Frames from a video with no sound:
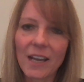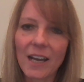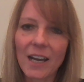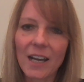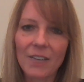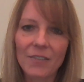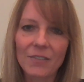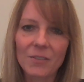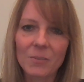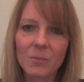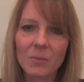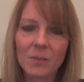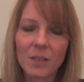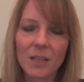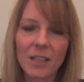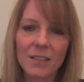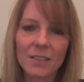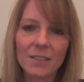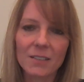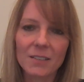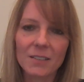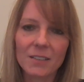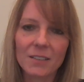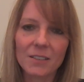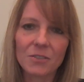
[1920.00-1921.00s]
we have the
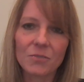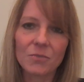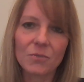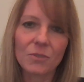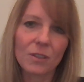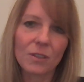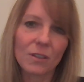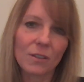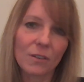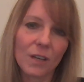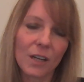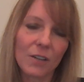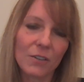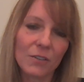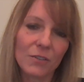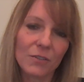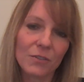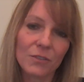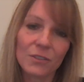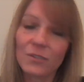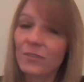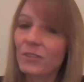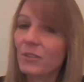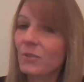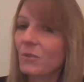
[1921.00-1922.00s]
brands that you would look out
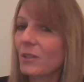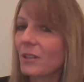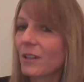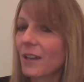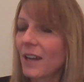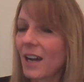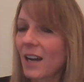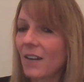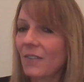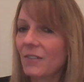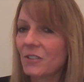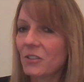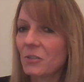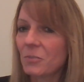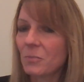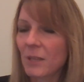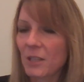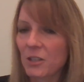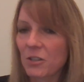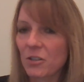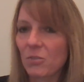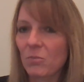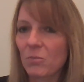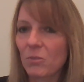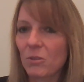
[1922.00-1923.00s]
for if you want to have a
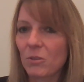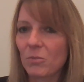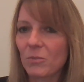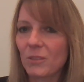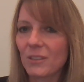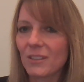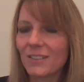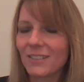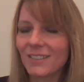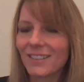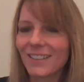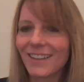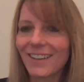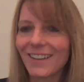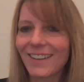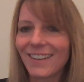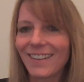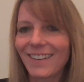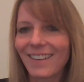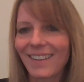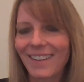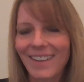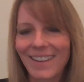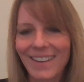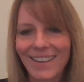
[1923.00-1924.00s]
special moment.
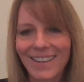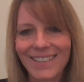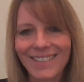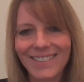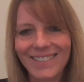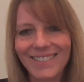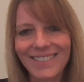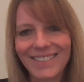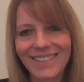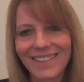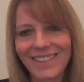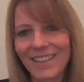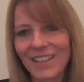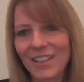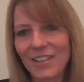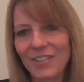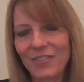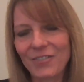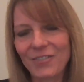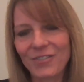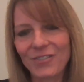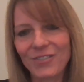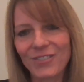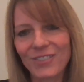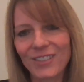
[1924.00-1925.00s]
And
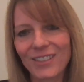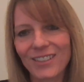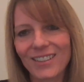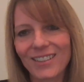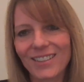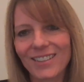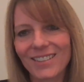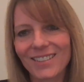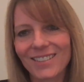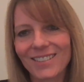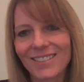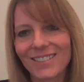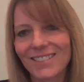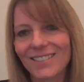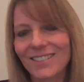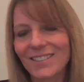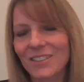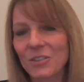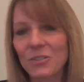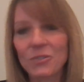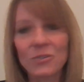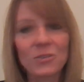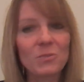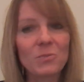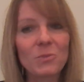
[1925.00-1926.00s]
if
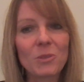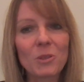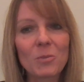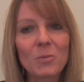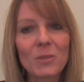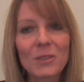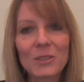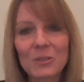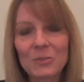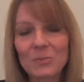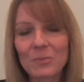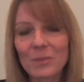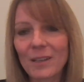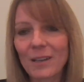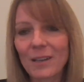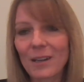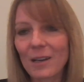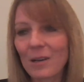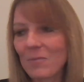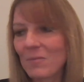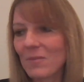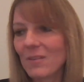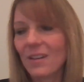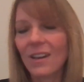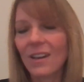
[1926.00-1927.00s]
those moments
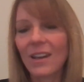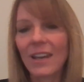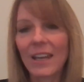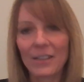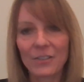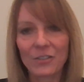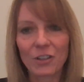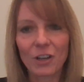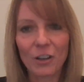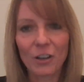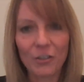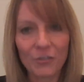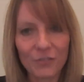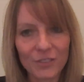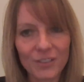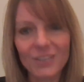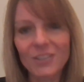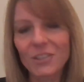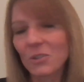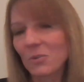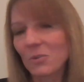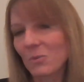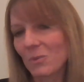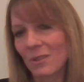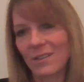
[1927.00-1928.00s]
become less
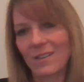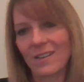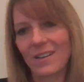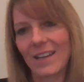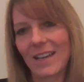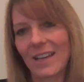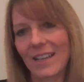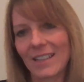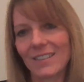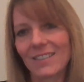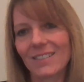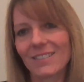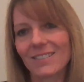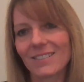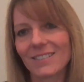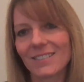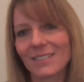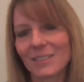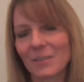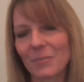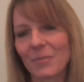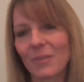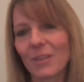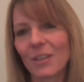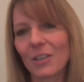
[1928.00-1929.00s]
often, you want to get
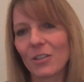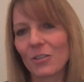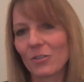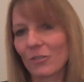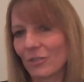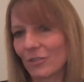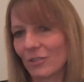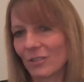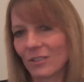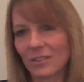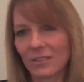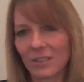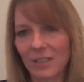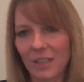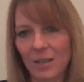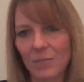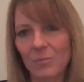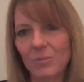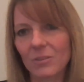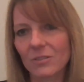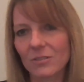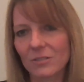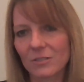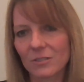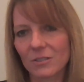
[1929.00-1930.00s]
something good on the
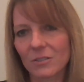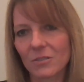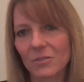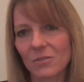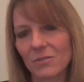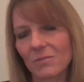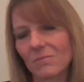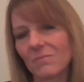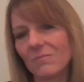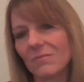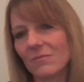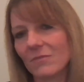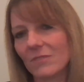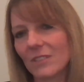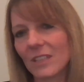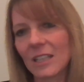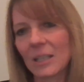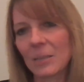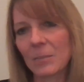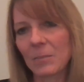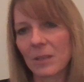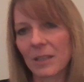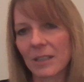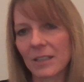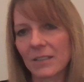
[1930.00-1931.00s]
table. So
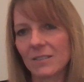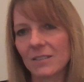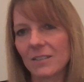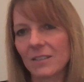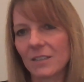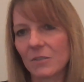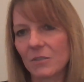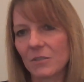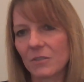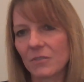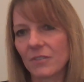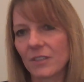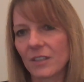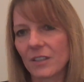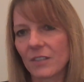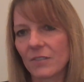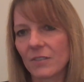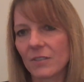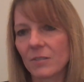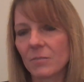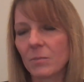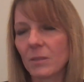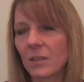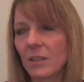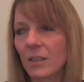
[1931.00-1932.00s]
really plays in our
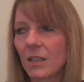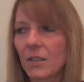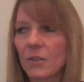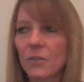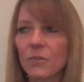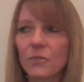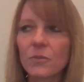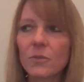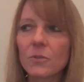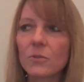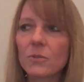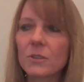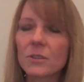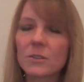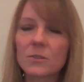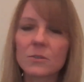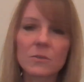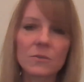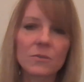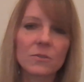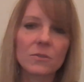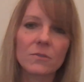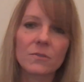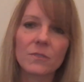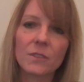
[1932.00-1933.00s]
favor. But then, of course,
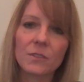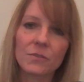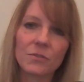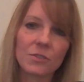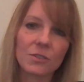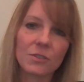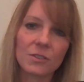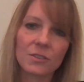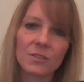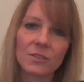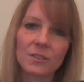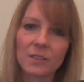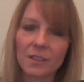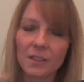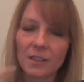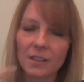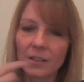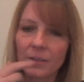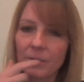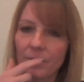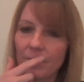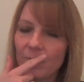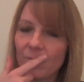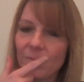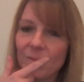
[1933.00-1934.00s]
also we've just
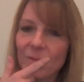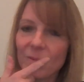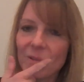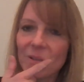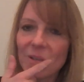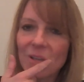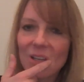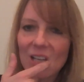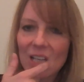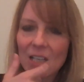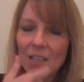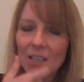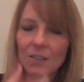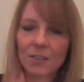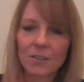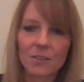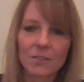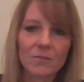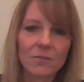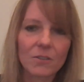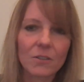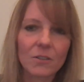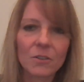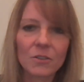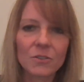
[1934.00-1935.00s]

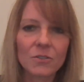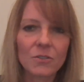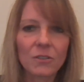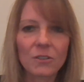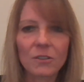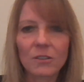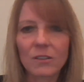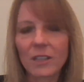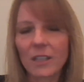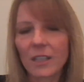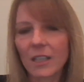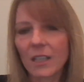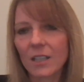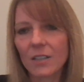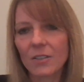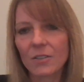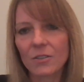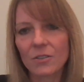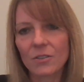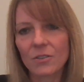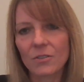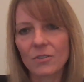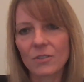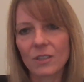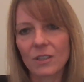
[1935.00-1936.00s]
also looking
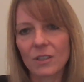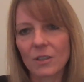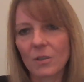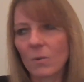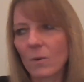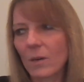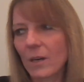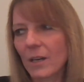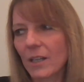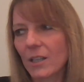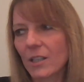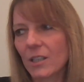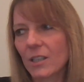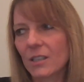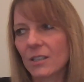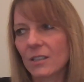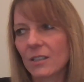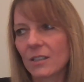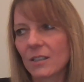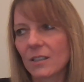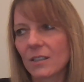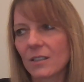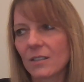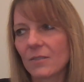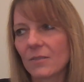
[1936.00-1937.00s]
into an acquired
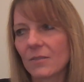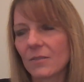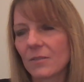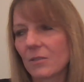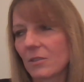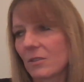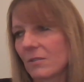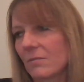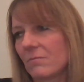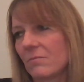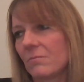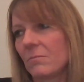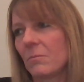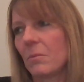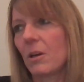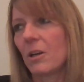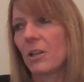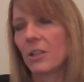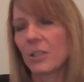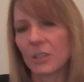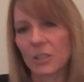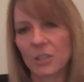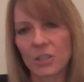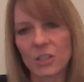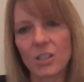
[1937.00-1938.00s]
or
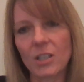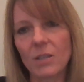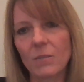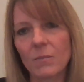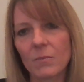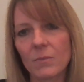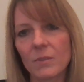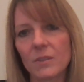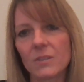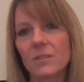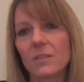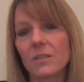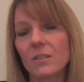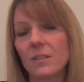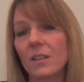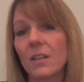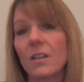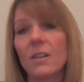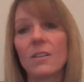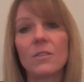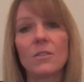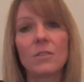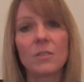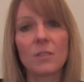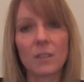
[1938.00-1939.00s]
partnership with a
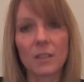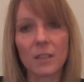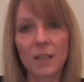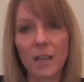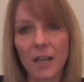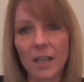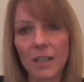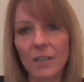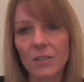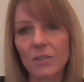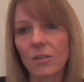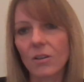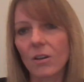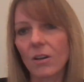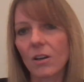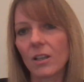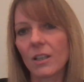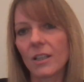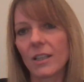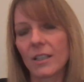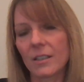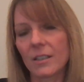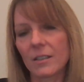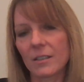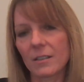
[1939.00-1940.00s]

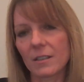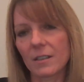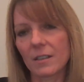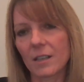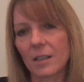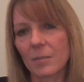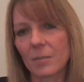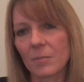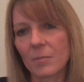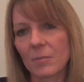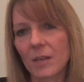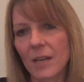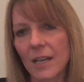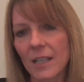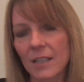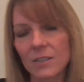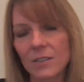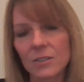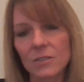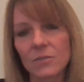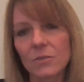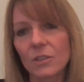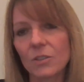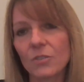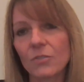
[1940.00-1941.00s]
non-alcoholic
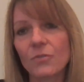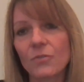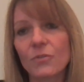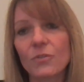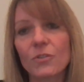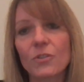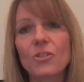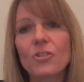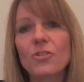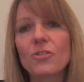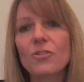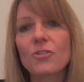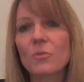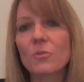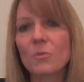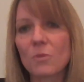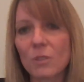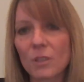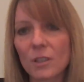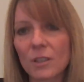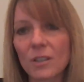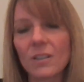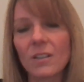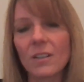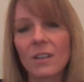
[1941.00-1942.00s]
brand. So it's for
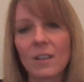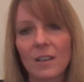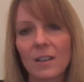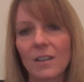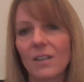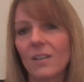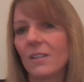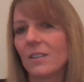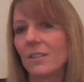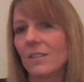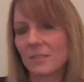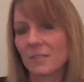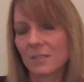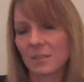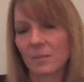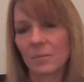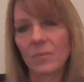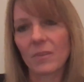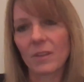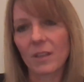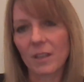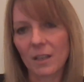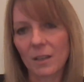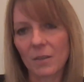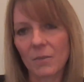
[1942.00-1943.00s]
sure
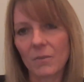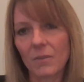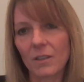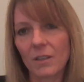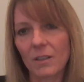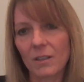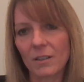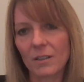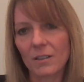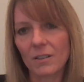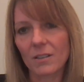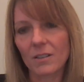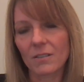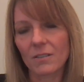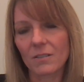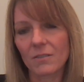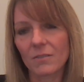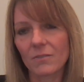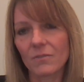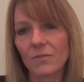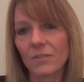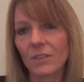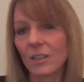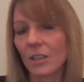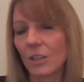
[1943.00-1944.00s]
something we're
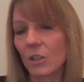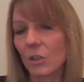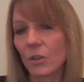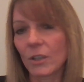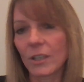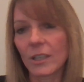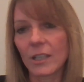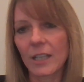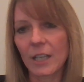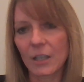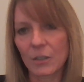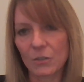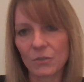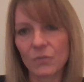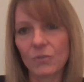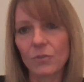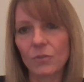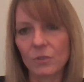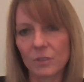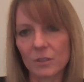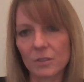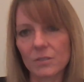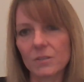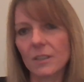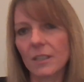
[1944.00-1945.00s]
looking out
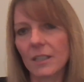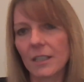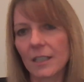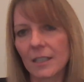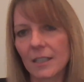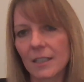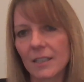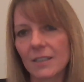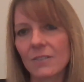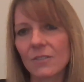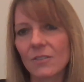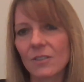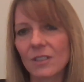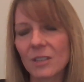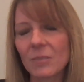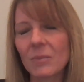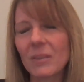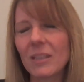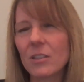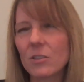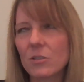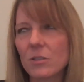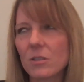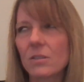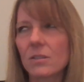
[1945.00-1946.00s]
for. And it's going to
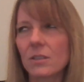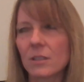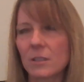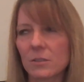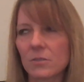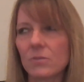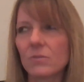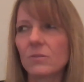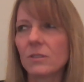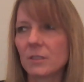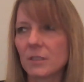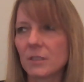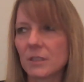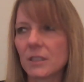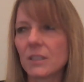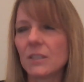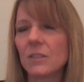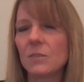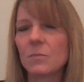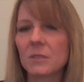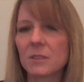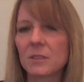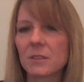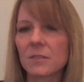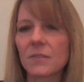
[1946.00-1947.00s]
be interesting to see
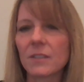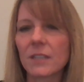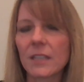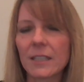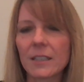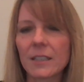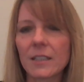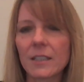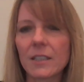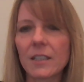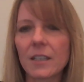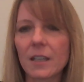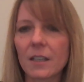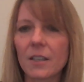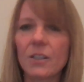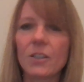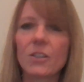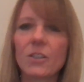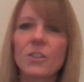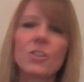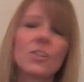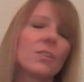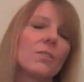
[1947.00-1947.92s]
specifically the younger